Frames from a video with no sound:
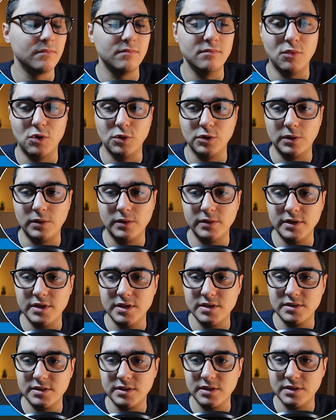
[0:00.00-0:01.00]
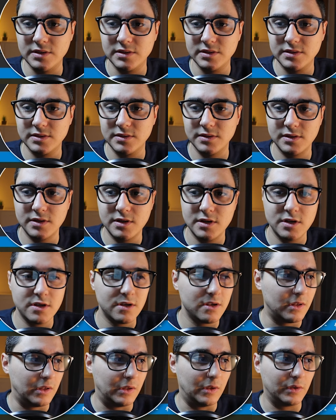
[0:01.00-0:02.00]
model instance
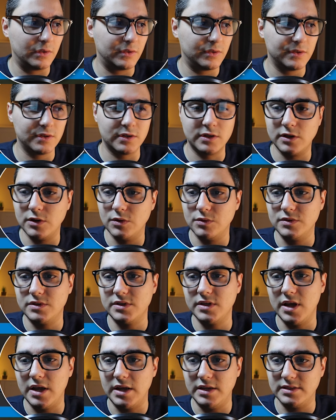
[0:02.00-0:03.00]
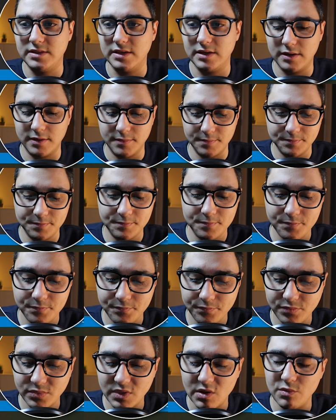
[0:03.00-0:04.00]
.close async.
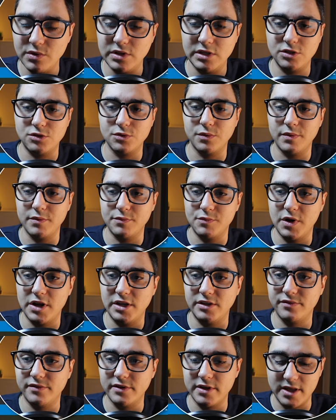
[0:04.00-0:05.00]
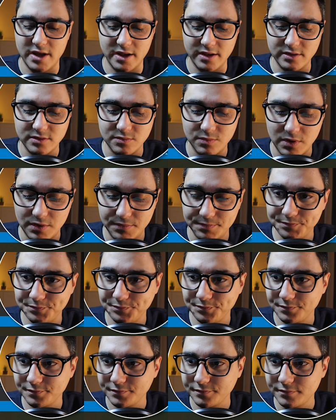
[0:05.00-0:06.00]
We need to wait for that as well.
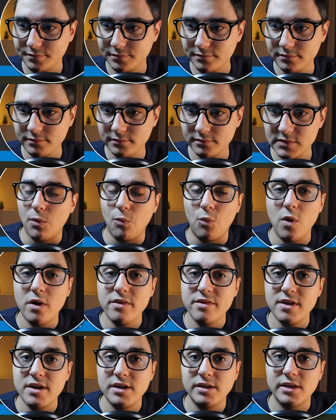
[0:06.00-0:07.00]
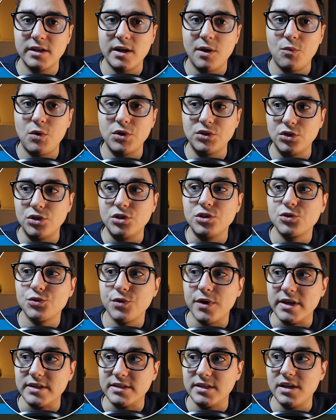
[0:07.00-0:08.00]
One thing that I want to
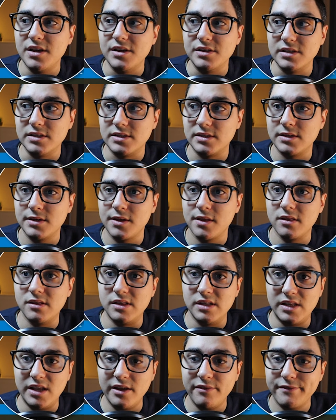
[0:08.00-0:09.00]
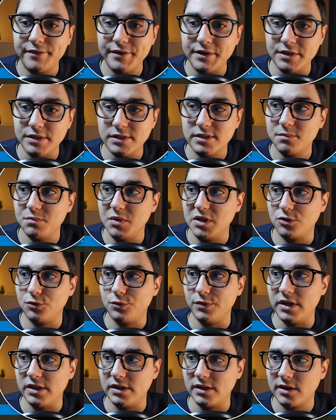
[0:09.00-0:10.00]
stress is the difference
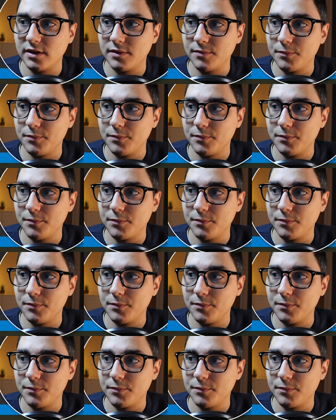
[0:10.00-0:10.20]
between